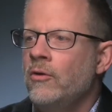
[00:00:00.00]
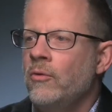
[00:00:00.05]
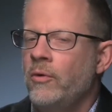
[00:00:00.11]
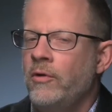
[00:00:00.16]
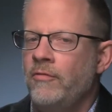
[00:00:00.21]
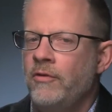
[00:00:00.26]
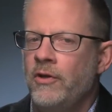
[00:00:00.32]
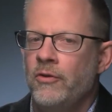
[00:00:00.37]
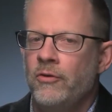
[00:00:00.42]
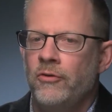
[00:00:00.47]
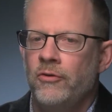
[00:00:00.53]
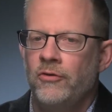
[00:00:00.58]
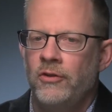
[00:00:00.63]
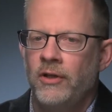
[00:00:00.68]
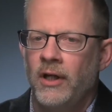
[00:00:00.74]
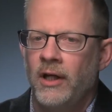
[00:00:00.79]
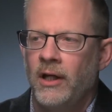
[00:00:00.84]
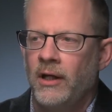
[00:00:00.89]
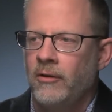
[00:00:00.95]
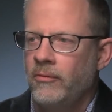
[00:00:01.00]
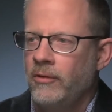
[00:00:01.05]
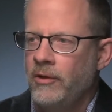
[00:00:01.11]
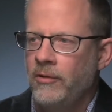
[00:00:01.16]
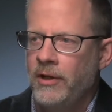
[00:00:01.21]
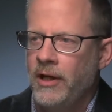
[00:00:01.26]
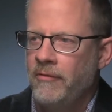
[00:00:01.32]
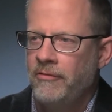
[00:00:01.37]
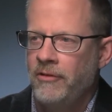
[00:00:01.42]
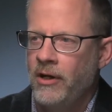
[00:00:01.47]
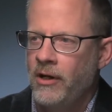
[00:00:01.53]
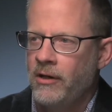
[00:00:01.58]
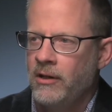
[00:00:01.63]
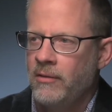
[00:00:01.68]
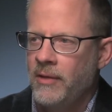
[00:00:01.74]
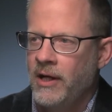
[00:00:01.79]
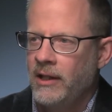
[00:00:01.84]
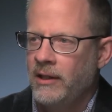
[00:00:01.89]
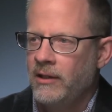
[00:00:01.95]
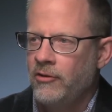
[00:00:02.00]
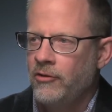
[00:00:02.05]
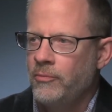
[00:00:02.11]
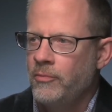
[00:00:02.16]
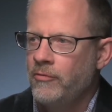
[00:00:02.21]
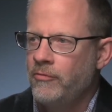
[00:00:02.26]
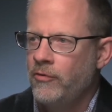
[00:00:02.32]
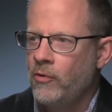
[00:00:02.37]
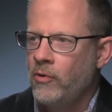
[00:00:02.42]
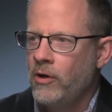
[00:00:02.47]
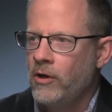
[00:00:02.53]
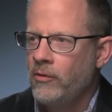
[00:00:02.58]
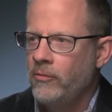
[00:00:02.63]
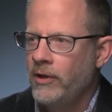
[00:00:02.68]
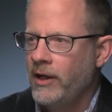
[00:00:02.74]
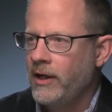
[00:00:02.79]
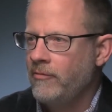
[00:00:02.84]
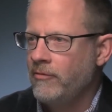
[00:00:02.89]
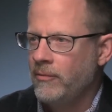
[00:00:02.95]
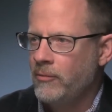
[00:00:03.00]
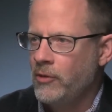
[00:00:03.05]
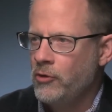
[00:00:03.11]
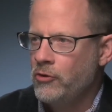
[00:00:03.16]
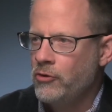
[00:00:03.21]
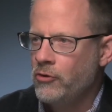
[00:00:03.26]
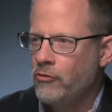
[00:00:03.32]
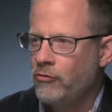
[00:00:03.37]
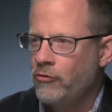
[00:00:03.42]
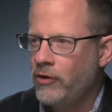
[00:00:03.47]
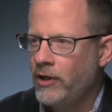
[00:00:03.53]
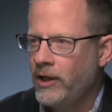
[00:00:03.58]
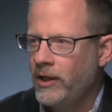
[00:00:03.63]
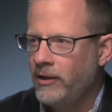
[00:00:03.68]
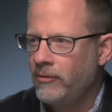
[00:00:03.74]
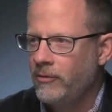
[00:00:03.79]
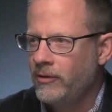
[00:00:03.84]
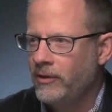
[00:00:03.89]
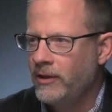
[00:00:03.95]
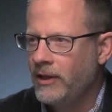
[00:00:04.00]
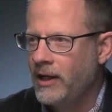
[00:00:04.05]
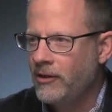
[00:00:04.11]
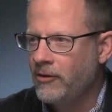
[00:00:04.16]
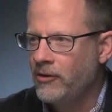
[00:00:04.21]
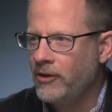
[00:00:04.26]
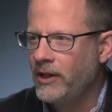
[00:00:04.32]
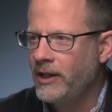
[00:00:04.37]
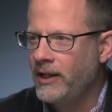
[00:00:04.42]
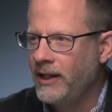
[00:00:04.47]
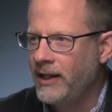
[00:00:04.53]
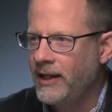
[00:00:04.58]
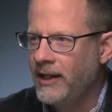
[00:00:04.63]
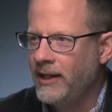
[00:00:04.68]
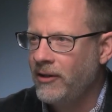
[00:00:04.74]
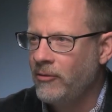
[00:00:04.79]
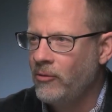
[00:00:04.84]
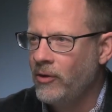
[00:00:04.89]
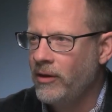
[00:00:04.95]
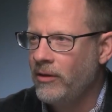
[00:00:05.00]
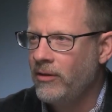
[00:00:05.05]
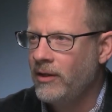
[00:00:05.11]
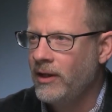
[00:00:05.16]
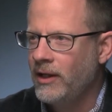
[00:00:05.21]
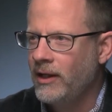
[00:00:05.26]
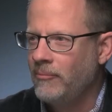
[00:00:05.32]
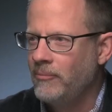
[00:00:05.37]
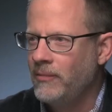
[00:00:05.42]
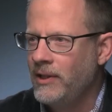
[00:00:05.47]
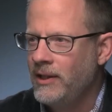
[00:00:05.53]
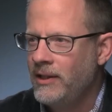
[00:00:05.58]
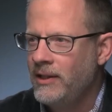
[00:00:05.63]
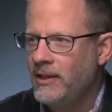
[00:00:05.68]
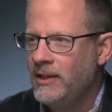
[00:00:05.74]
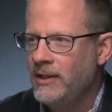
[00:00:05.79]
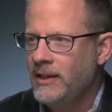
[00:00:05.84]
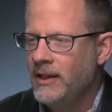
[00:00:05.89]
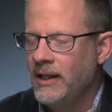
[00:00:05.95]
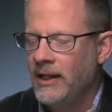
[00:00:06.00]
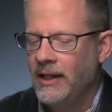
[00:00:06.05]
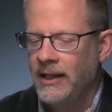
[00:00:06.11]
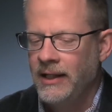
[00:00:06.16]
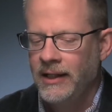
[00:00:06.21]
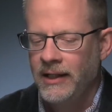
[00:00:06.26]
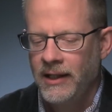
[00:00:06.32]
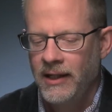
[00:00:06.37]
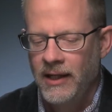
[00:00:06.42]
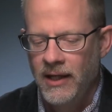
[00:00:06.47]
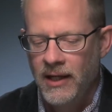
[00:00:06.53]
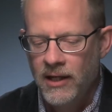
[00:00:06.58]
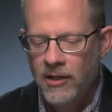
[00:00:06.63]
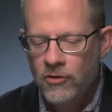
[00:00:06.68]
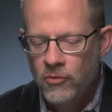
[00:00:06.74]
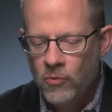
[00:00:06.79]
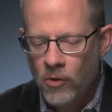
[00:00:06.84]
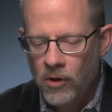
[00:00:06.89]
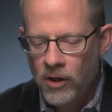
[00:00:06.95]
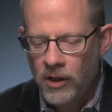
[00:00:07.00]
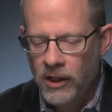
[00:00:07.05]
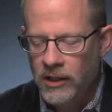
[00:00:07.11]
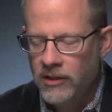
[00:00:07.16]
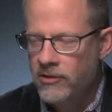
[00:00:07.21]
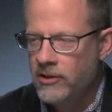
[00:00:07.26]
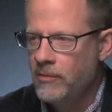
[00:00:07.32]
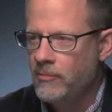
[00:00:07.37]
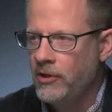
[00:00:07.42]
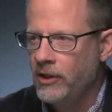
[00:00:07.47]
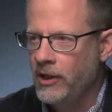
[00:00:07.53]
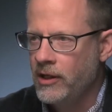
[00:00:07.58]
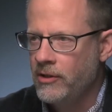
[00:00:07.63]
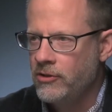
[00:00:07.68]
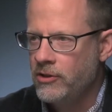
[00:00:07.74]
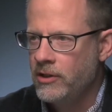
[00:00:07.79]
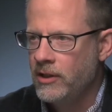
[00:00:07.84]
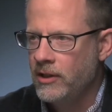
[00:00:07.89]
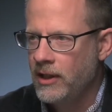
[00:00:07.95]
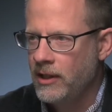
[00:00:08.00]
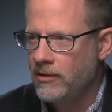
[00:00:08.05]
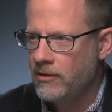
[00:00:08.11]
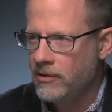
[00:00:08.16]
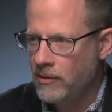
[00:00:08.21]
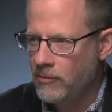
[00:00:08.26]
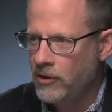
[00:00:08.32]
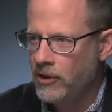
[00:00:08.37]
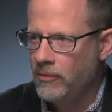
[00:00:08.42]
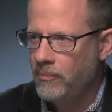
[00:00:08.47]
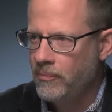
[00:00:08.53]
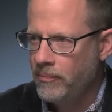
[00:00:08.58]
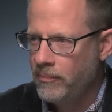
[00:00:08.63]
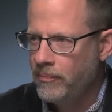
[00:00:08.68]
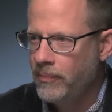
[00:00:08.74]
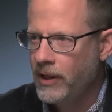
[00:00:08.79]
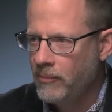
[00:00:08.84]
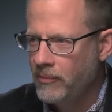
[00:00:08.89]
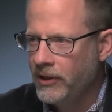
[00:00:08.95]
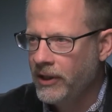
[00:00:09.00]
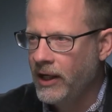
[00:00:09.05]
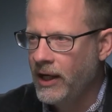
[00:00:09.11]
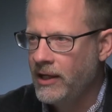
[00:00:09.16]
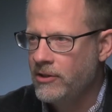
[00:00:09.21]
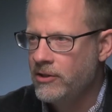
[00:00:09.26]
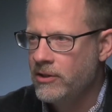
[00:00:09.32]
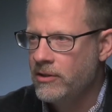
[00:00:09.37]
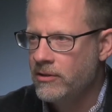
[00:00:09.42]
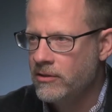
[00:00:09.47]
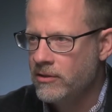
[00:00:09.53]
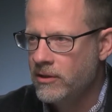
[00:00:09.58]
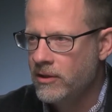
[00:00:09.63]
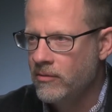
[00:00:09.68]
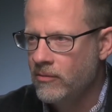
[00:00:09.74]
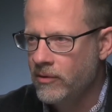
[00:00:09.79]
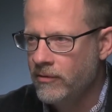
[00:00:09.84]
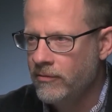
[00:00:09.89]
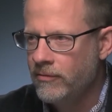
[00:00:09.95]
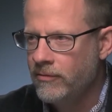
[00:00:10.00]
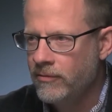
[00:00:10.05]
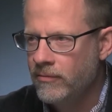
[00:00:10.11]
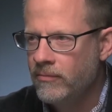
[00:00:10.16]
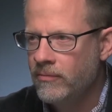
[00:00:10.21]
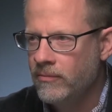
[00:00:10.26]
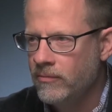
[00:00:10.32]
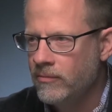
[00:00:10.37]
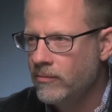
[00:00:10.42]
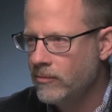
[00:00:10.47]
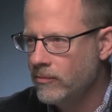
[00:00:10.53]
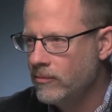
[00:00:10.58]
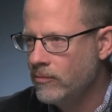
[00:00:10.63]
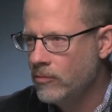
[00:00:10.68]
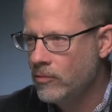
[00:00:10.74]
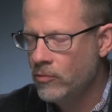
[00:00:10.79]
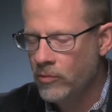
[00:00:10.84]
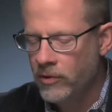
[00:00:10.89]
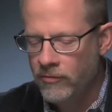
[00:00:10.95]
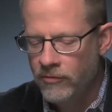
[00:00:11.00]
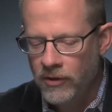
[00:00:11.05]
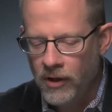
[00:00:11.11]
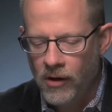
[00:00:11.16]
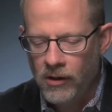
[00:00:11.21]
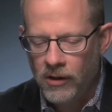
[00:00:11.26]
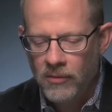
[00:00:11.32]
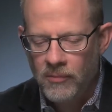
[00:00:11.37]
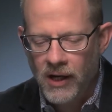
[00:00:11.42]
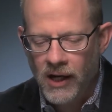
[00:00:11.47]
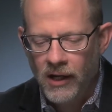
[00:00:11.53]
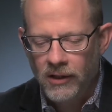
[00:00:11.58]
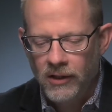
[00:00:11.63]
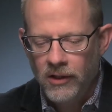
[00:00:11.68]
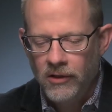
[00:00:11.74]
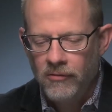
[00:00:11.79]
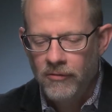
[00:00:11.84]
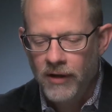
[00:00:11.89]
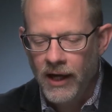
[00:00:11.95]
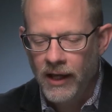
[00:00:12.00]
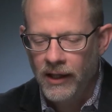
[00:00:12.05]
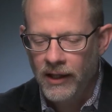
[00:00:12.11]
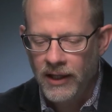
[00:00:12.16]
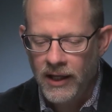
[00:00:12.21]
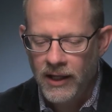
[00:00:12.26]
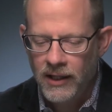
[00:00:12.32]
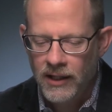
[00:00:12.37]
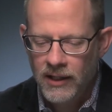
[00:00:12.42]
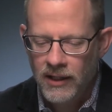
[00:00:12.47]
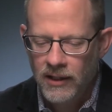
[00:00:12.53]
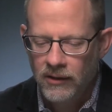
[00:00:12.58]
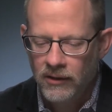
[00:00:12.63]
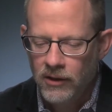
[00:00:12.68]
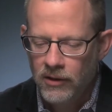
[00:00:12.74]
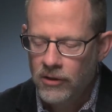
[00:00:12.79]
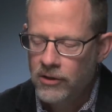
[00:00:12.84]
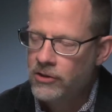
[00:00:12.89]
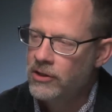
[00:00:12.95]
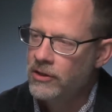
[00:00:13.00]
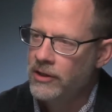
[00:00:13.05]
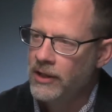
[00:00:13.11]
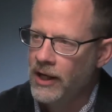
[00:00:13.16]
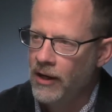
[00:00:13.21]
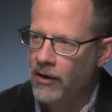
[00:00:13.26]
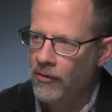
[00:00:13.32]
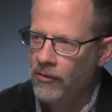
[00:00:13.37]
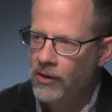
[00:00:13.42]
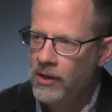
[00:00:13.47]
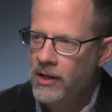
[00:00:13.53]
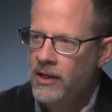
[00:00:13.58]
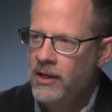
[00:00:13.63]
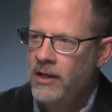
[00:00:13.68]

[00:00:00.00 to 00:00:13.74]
We've used, you and I have talked about this before, and we have a mutual friend, Dr. Linehan, with his work in simulation, and that's some of the publications that we've talked about that are validated in the literature now.